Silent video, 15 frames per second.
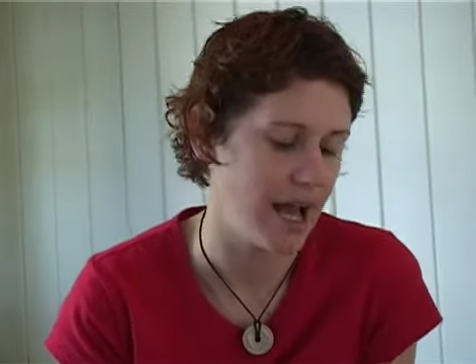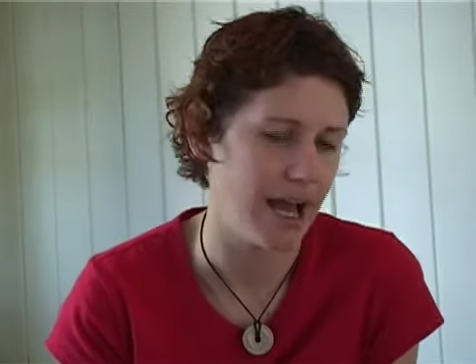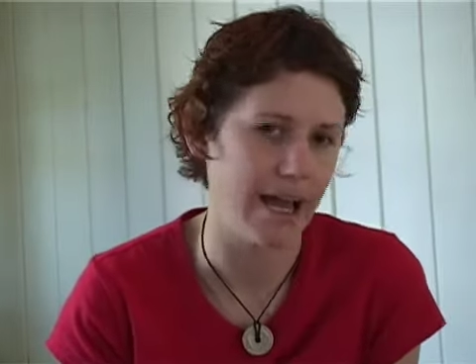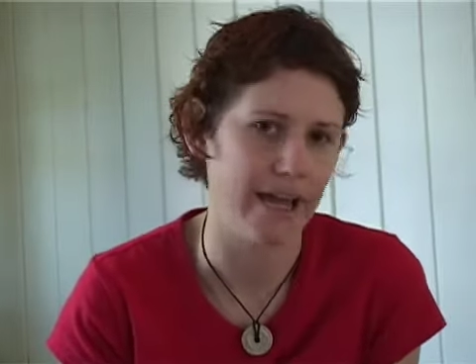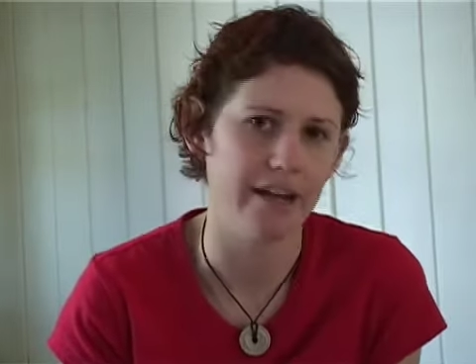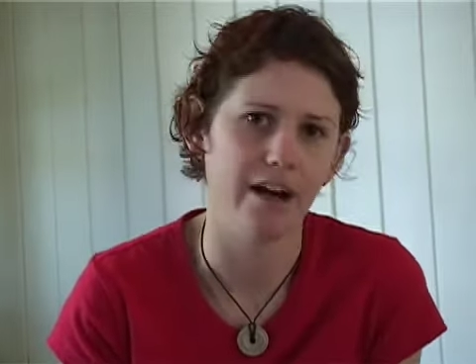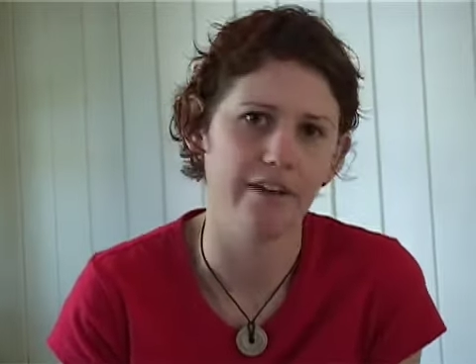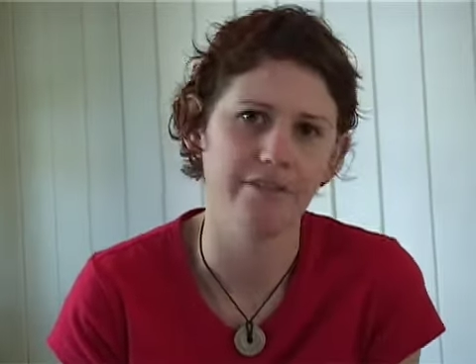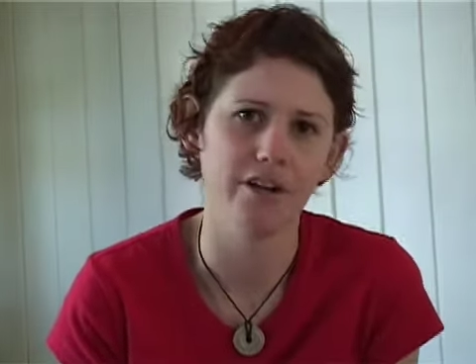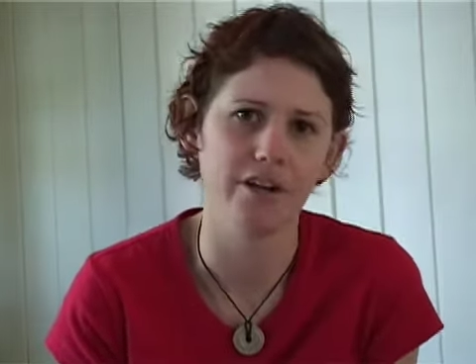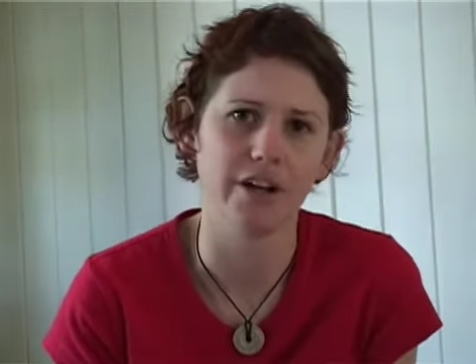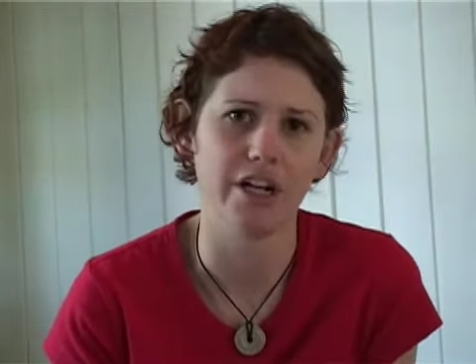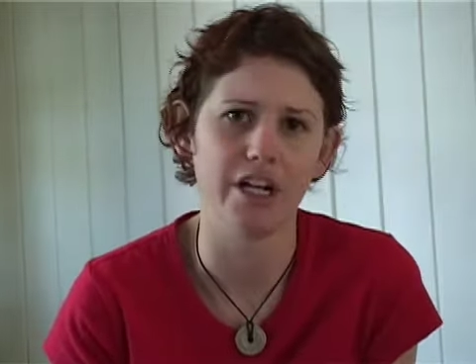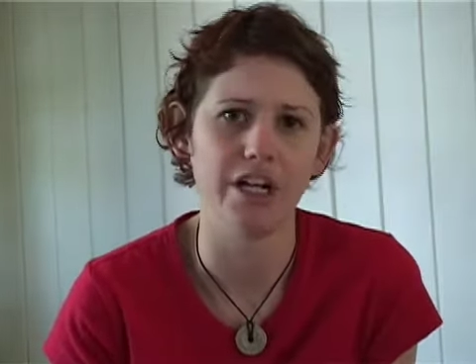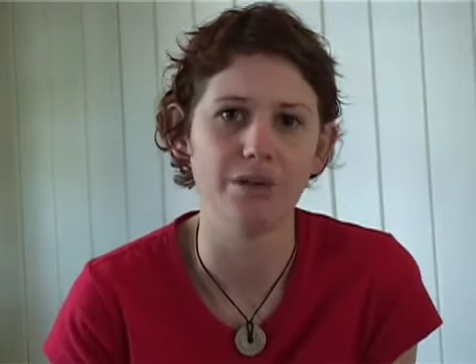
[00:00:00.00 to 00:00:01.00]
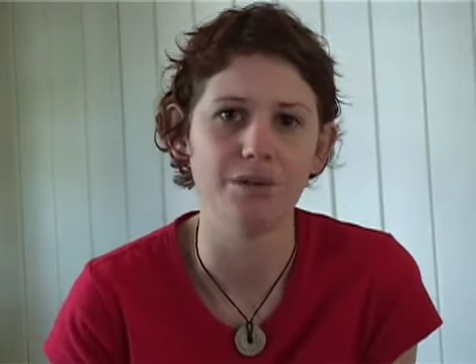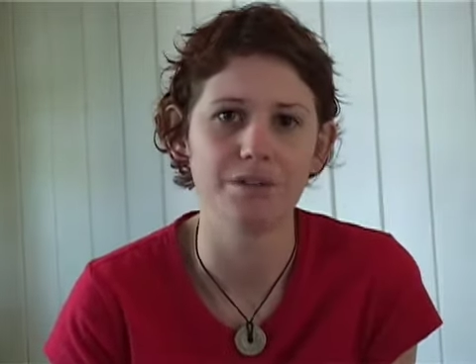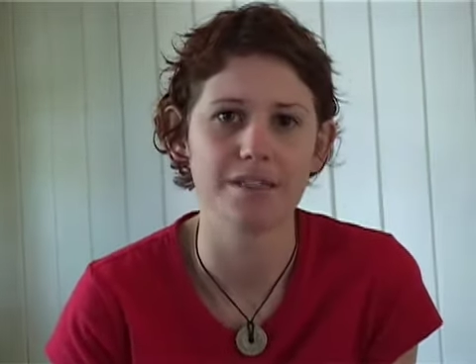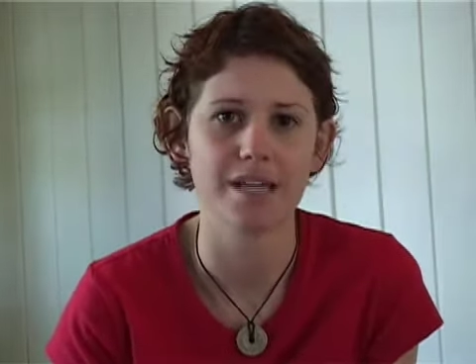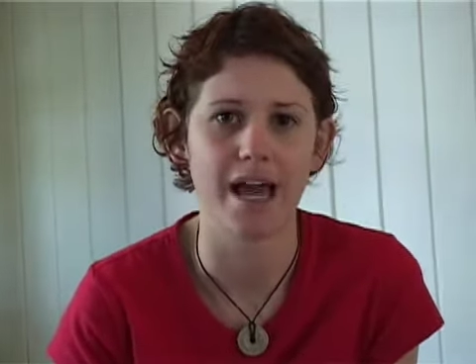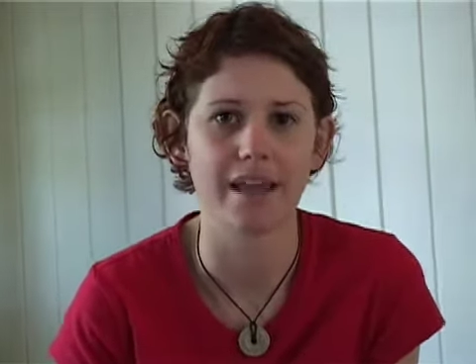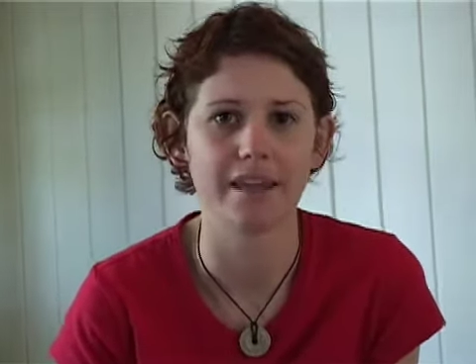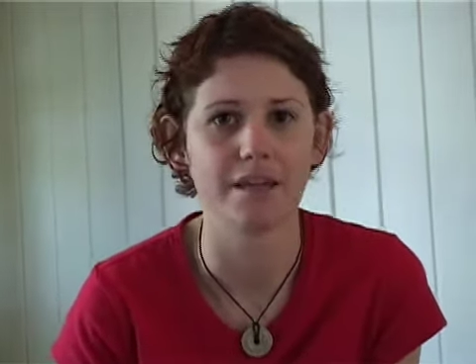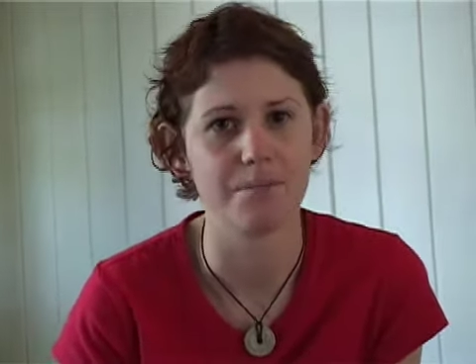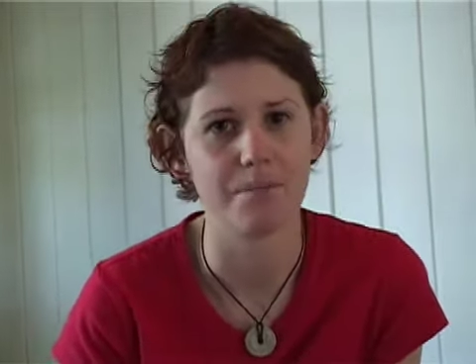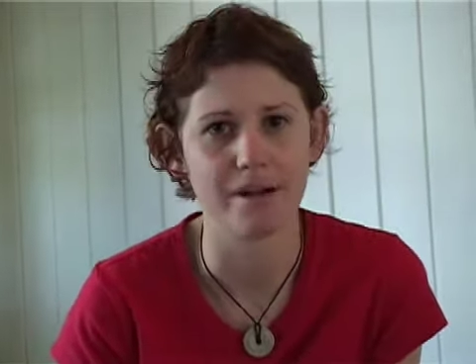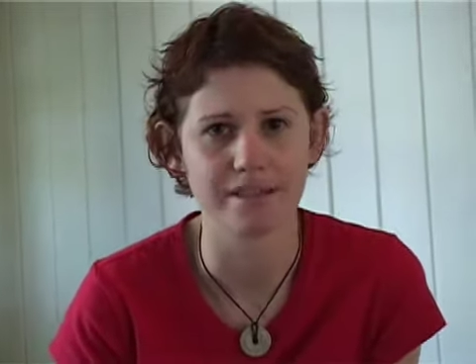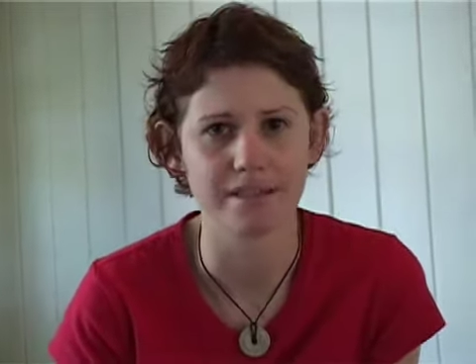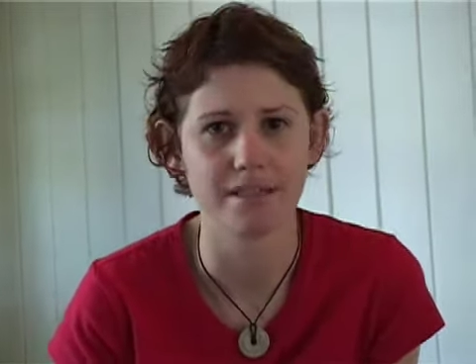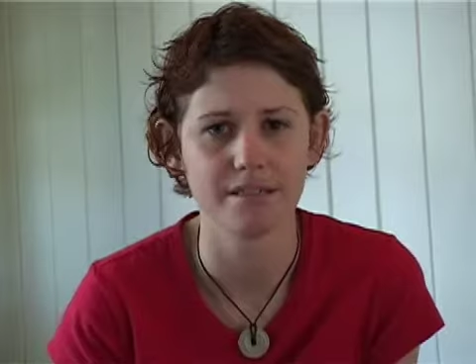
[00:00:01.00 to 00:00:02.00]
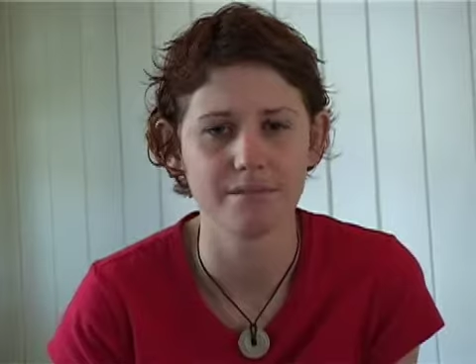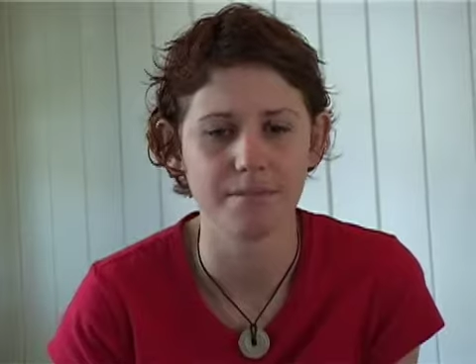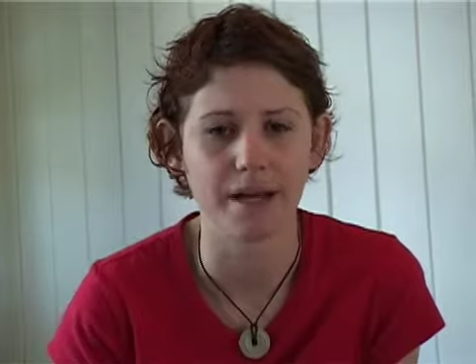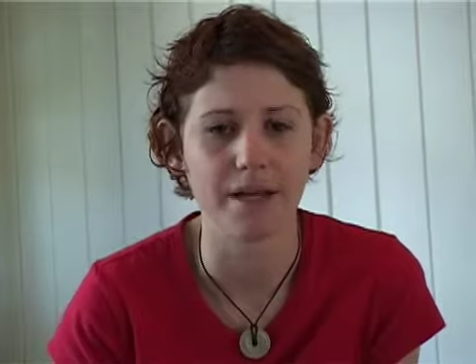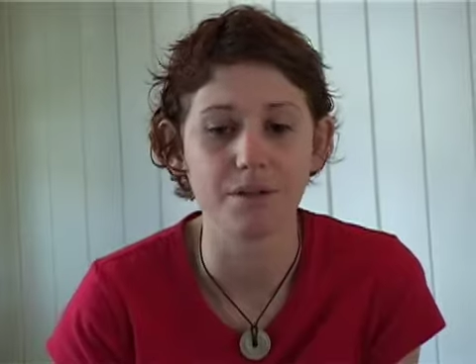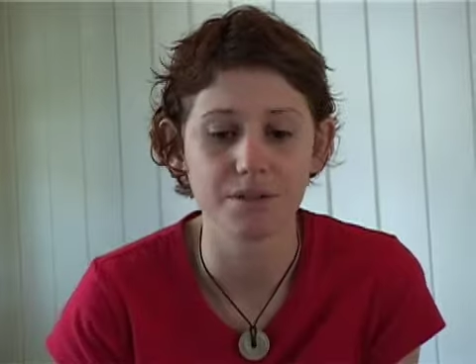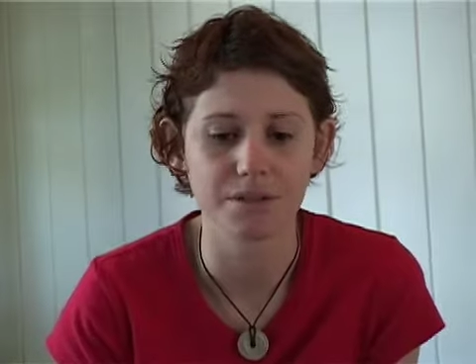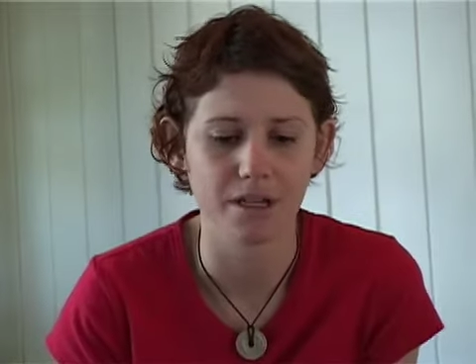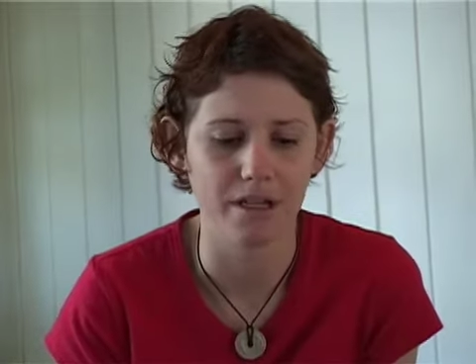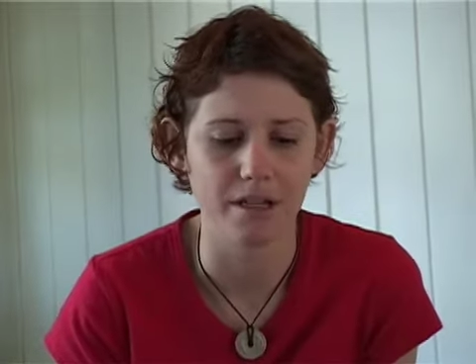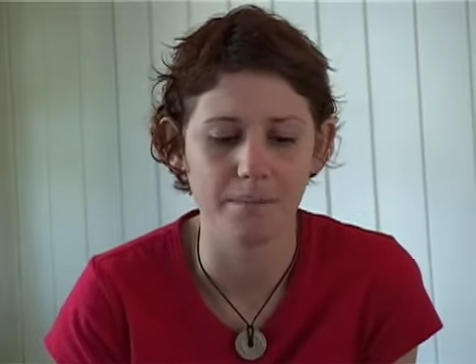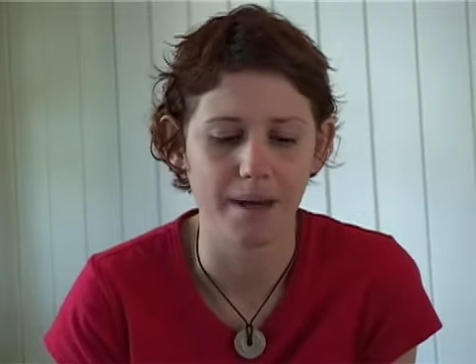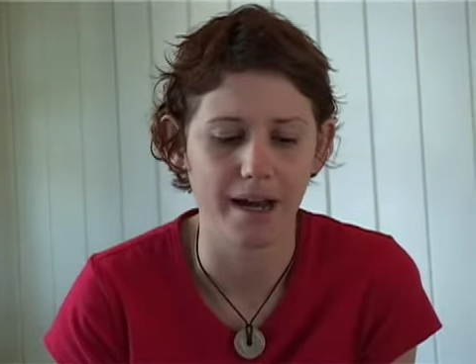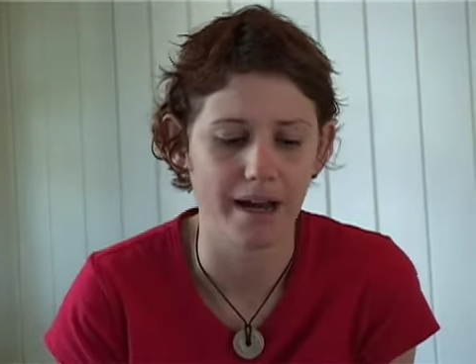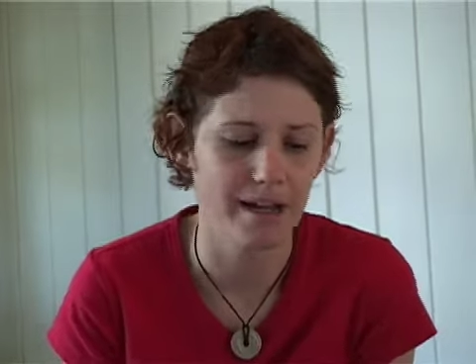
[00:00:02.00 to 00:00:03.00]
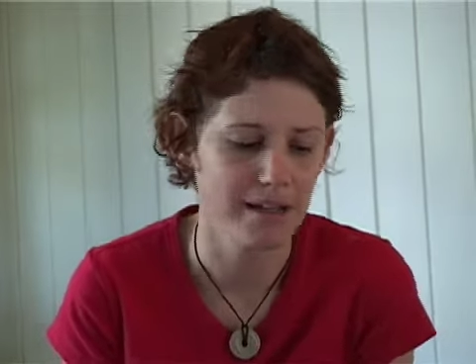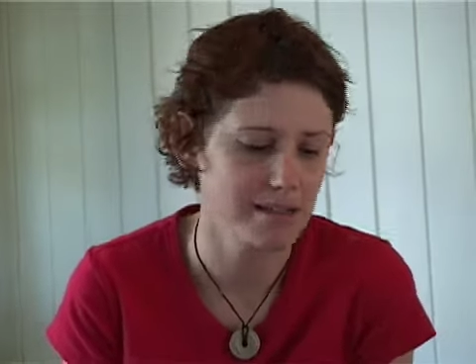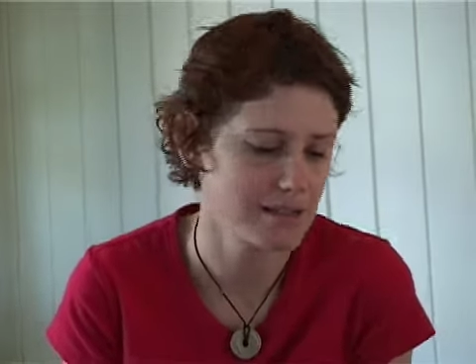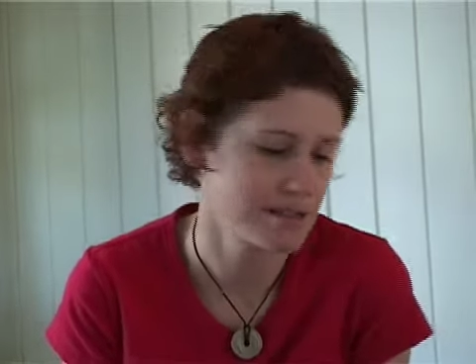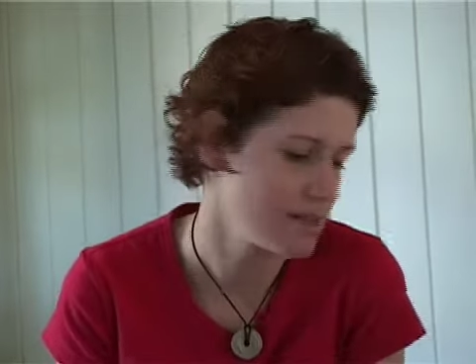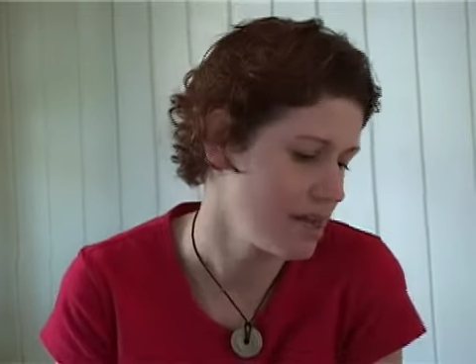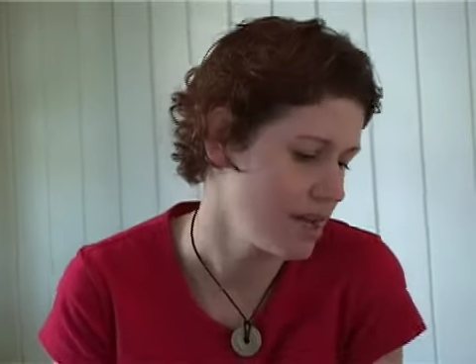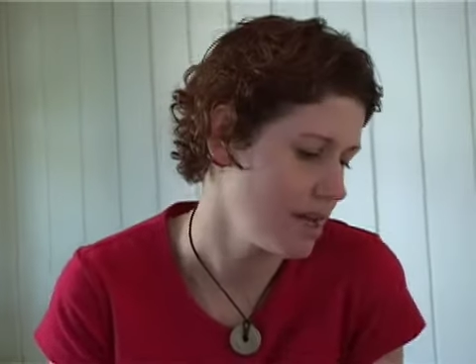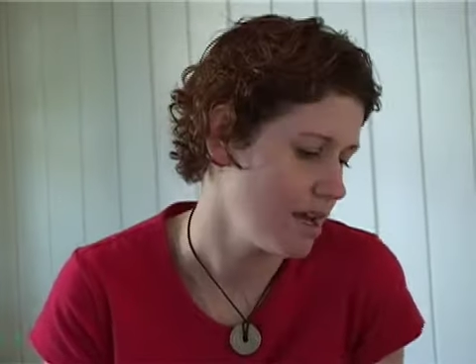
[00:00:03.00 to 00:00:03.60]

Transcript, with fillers: And I've not only looked at the present but also the past.